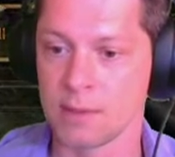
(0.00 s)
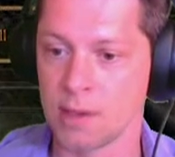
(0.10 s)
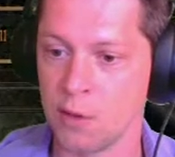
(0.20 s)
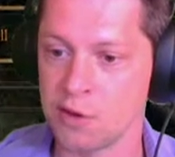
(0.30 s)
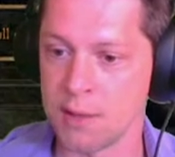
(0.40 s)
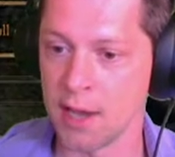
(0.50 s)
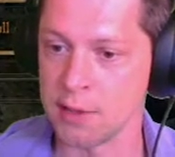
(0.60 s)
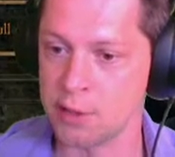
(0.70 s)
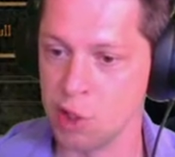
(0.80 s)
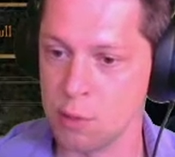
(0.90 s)
Those are my
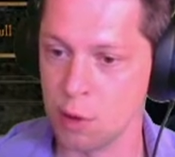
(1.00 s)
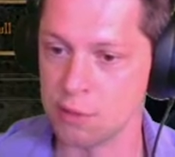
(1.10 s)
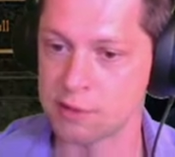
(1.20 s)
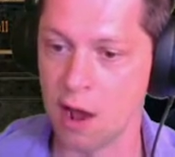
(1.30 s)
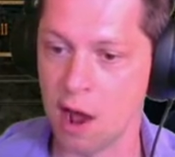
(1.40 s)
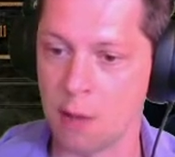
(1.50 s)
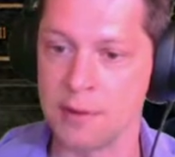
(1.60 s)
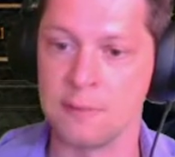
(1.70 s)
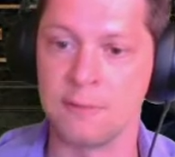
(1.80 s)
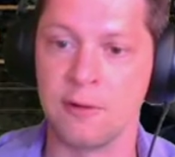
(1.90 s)
two most
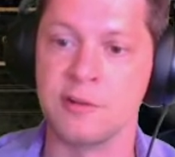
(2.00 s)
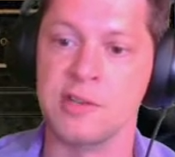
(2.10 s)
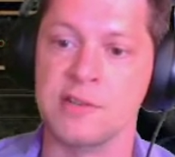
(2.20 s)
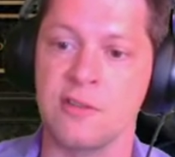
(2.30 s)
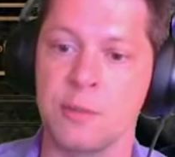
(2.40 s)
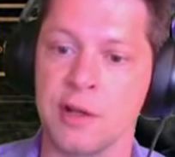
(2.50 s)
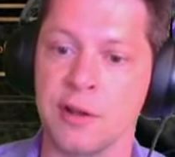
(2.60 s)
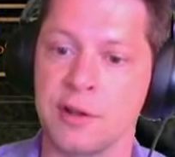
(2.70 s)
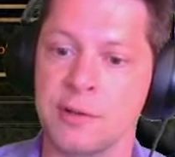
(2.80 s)
common versions of build.